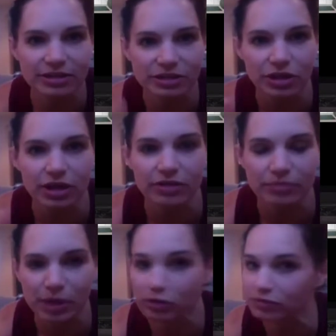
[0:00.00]
So that,
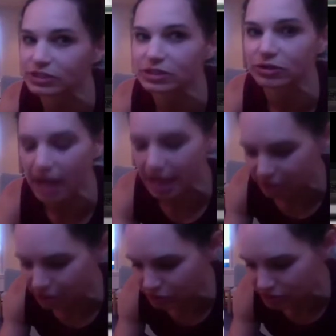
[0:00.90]
but you've still got
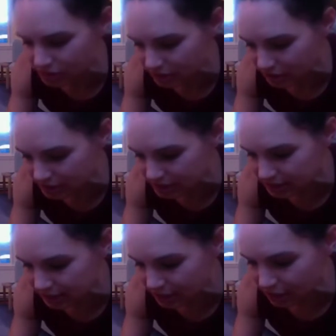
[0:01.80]
those, let's
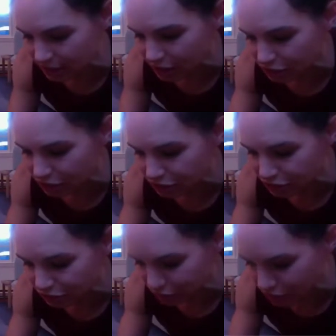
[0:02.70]
see,
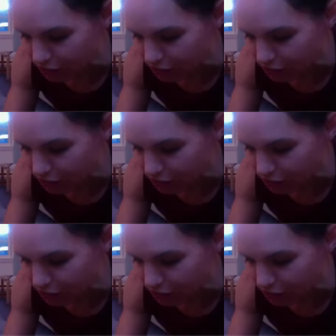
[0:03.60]
30